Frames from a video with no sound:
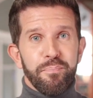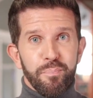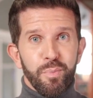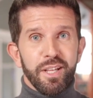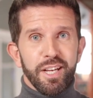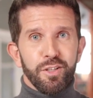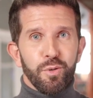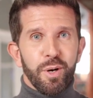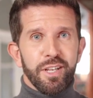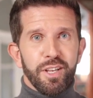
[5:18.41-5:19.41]
When it hit
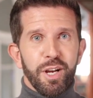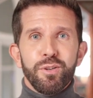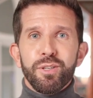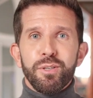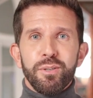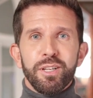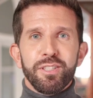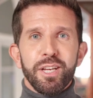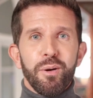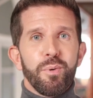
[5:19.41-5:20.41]
20,000, they
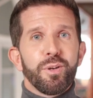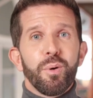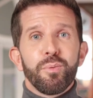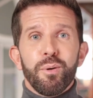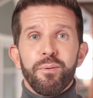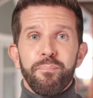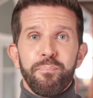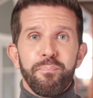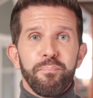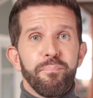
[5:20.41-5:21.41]
said it was over.
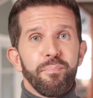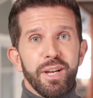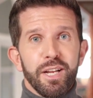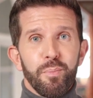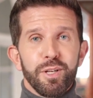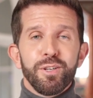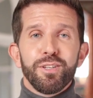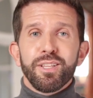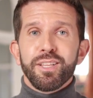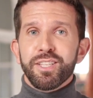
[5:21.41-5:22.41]
Then it went to
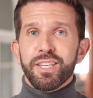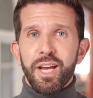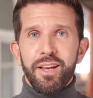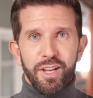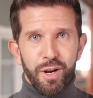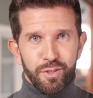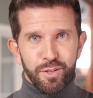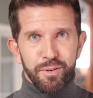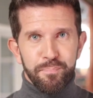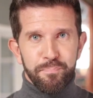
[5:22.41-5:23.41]
69,000.